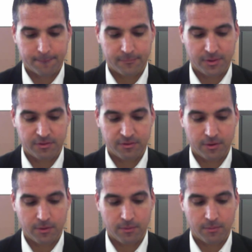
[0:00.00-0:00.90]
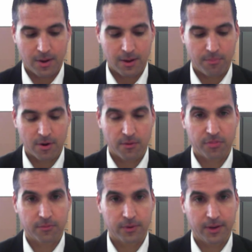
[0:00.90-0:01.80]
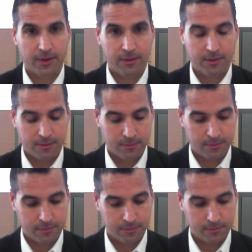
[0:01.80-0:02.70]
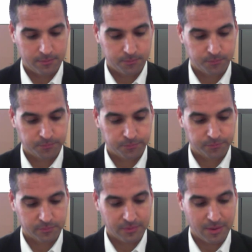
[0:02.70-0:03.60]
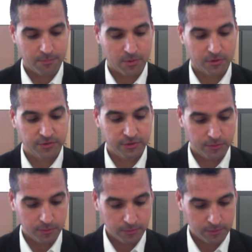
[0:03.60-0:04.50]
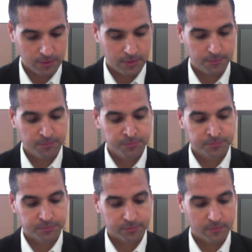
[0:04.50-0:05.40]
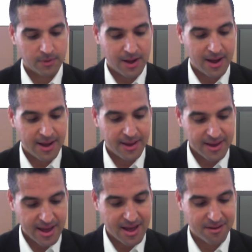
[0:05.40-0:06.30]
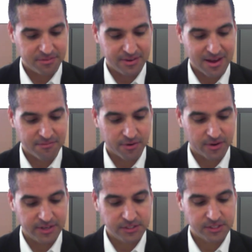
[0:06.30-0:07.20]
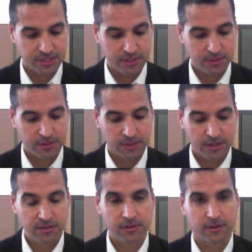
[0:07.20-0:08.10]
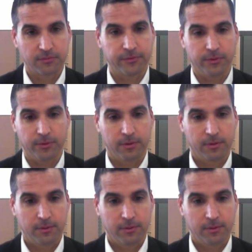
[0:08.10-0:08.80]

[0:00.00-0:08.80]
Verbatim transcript: Let's do uh, part three, number two. I have never eaten Indian food.